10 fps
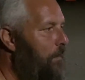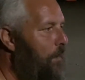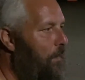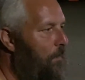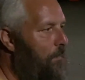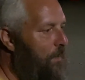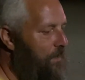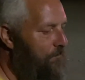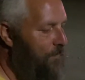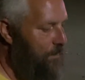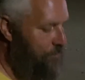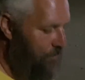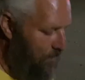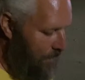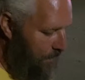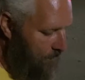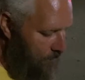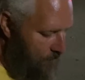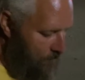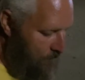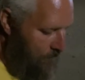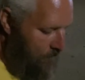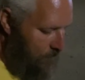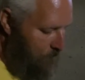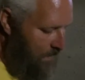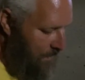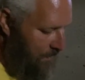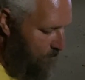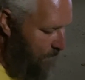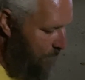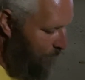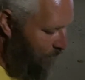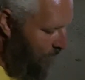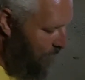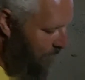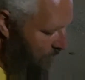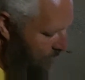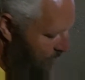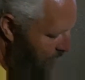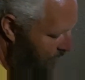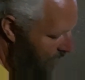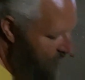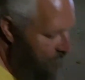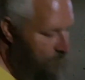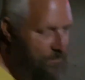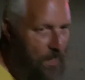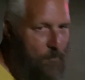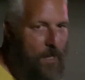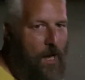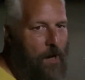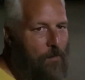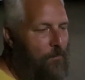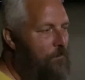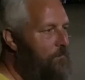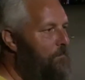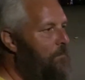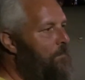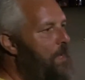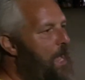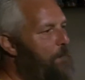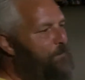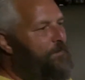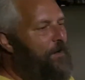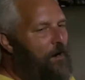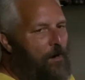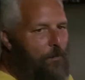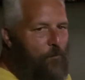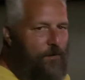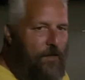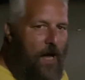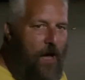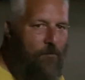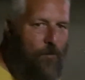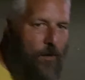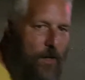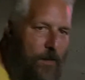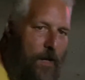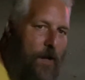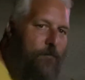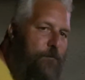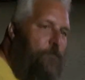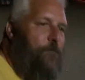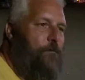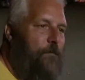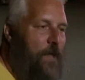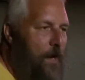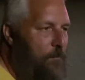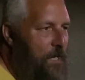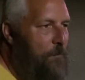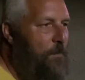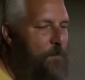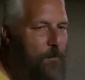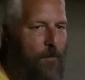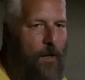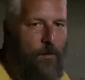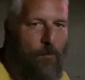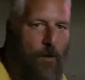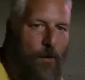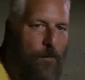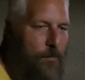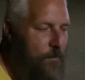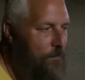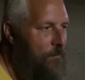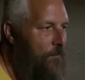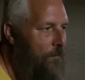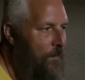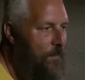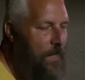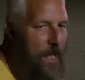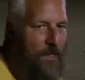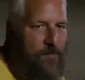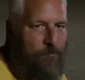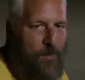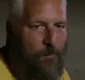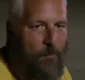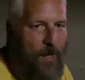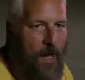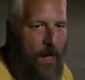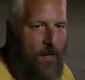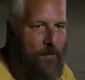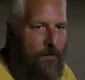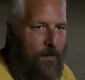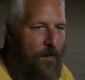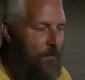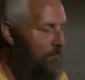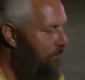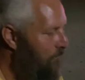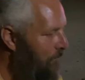You know, I definitely enjoy meeting the people and, you know, having them tell me how happy they are I'm with the convoy and that I'm keeping people on the road and not leaving people behind, you know.